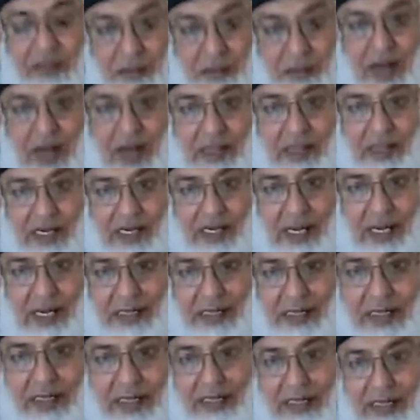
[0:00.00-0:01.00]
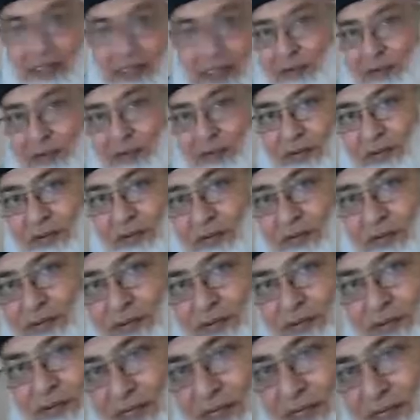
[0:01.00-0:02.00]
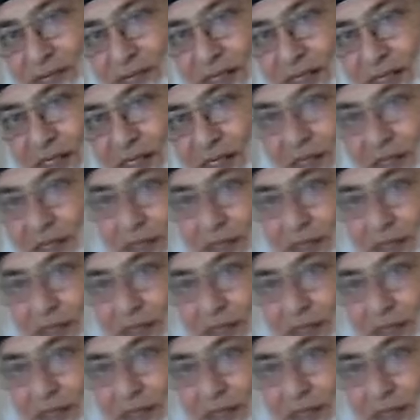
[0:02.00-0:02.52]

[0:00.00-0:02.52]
ventilation in the working